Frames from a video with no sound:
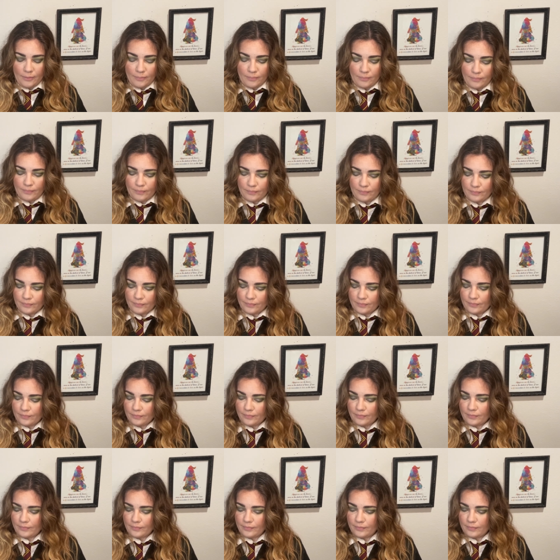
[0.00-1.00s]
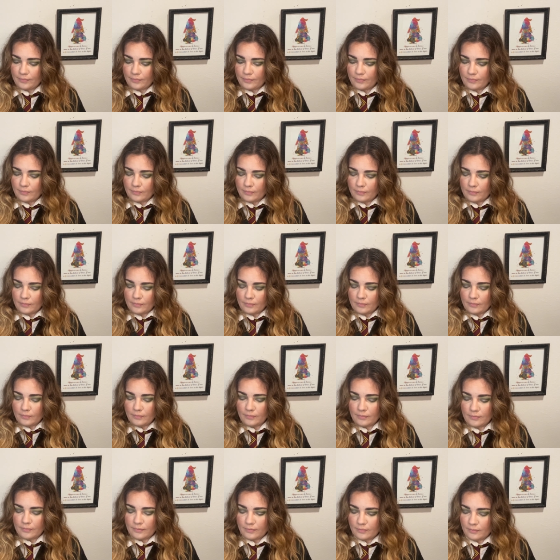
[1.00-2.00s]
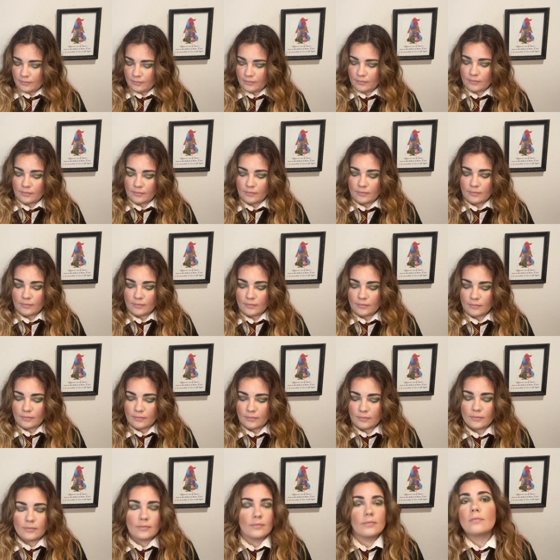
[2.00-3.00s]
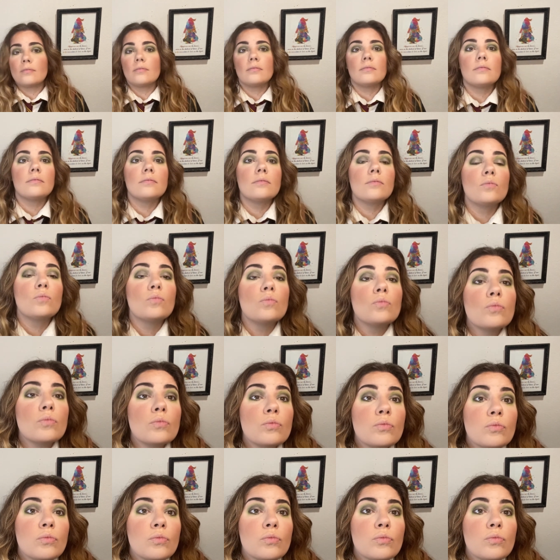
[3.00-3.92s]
excuse me, the next step is going to be your lashes.